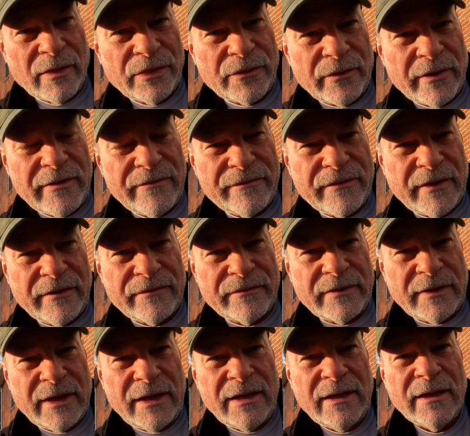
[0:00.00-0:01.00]

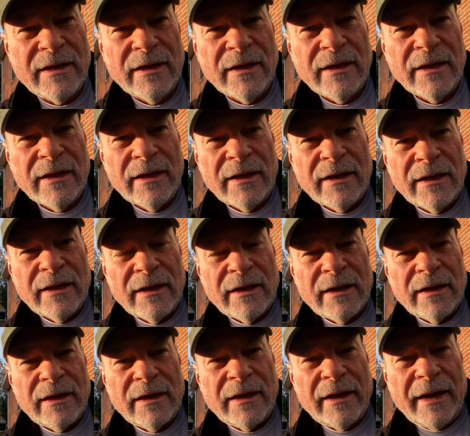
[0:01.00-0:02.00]
350
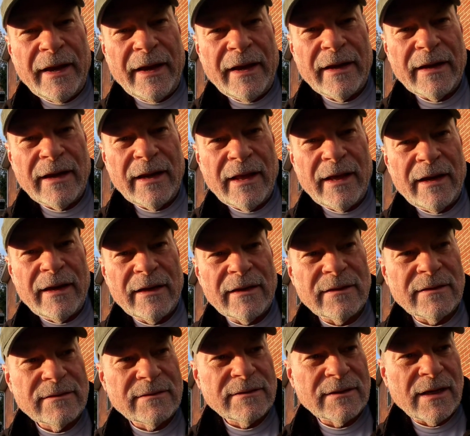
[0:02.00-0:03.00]
and let it
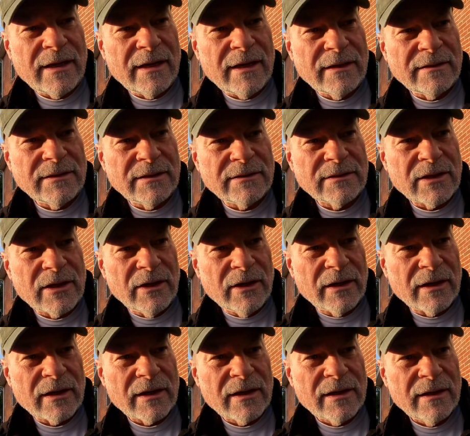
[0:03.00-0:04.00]
just
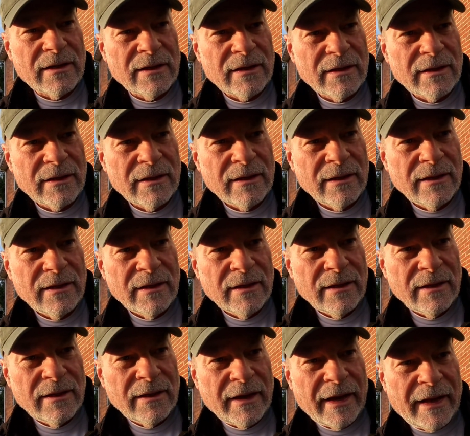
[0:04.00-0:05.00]
cook
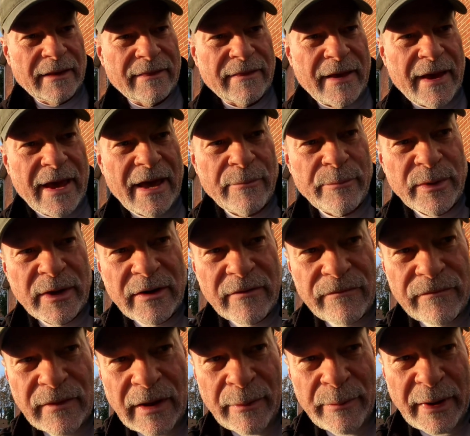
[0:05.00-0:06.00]
at that, but if
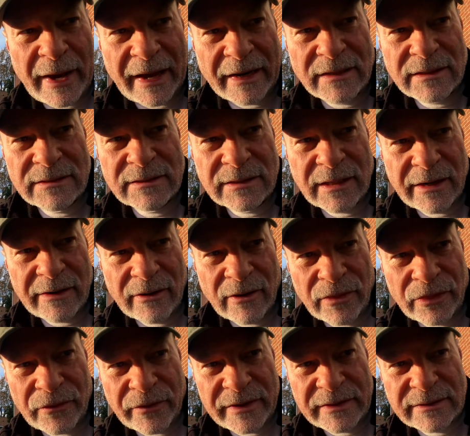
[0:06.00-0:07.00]
I'm gonna have to set it on
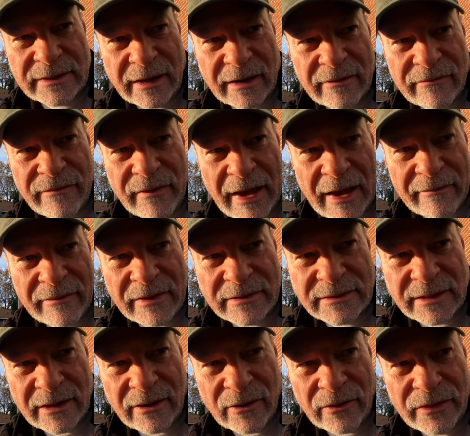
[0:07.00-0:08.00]
375 because
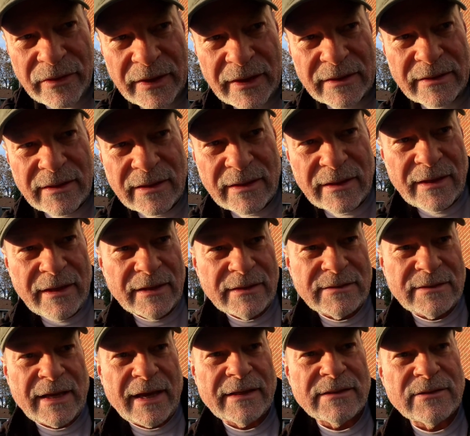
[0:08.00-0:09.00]
I don't think the
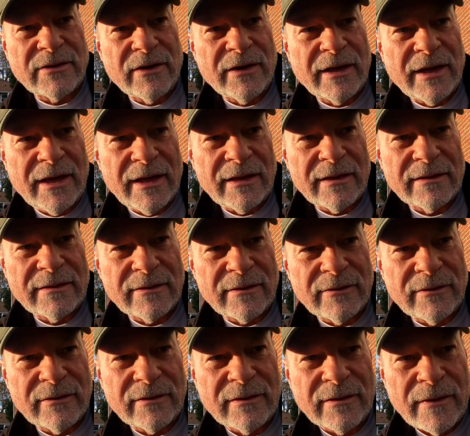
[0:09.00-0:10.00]
inside's gonna get
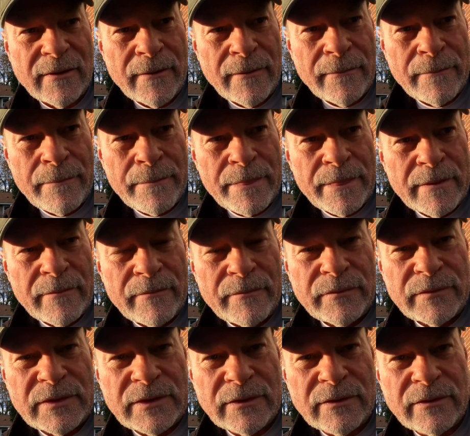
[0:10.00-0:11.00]
to
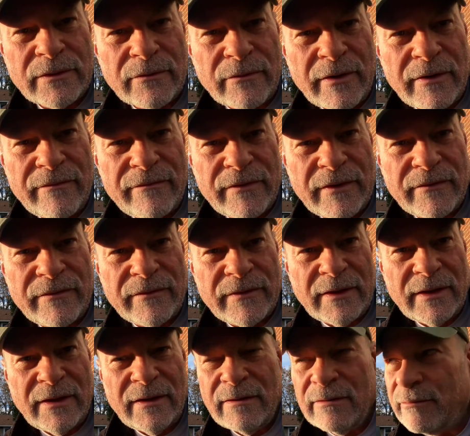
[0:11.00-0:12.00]

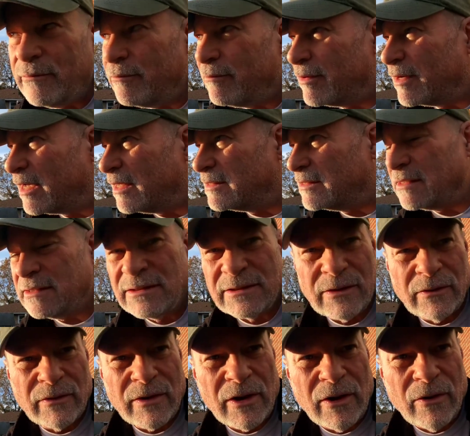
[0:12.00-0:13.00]
350 because it's
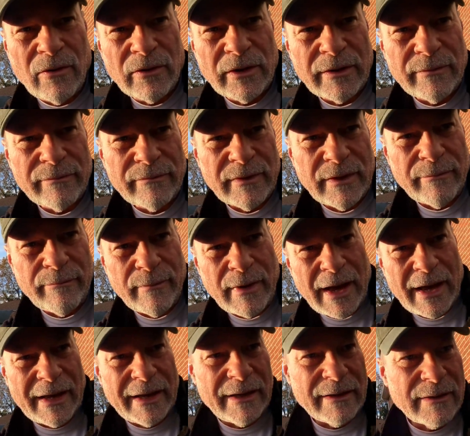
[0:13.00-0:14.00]
so cold. It
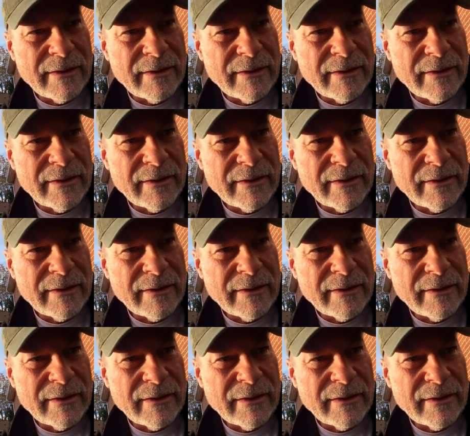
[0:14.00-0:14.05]
might.